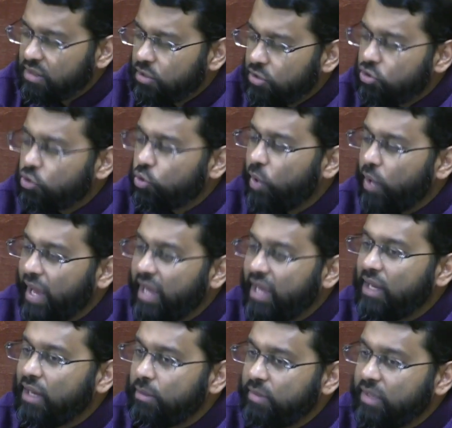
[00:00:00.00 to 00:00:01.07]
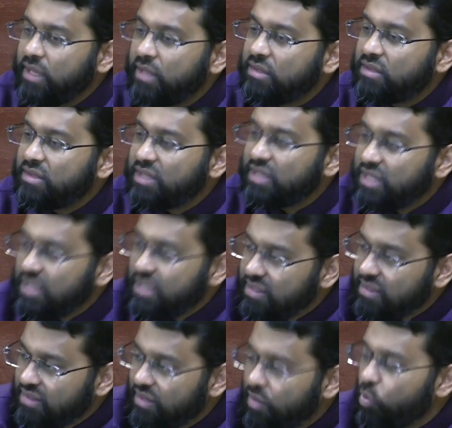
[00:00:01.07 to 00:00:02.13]
Suhail means the
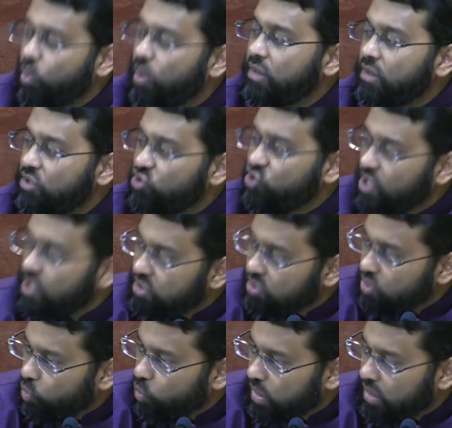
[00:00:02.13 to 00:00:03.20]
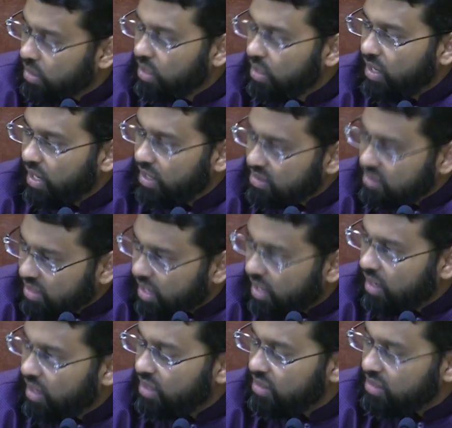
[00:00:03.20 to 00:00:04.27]
easy one, the gentle one. And
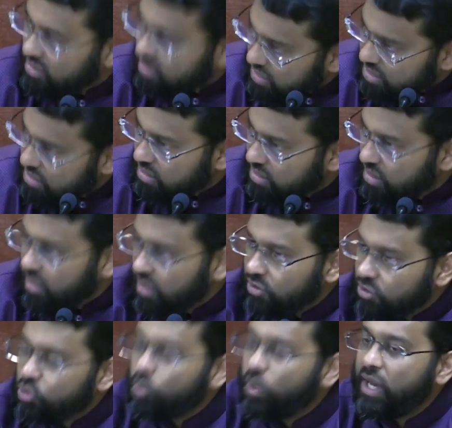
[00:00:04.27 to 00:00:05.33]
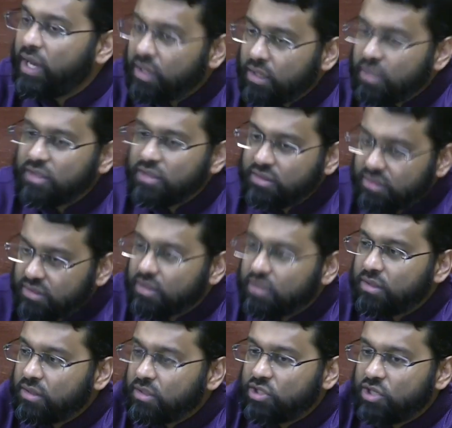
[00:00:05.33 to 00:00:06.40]
Sahil is easy. Suhail is uh,
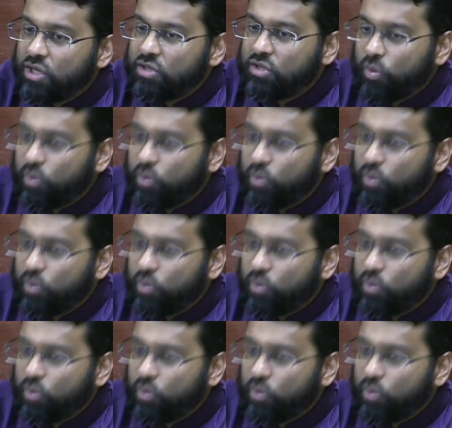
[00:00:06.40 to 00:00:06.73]
the gentle one,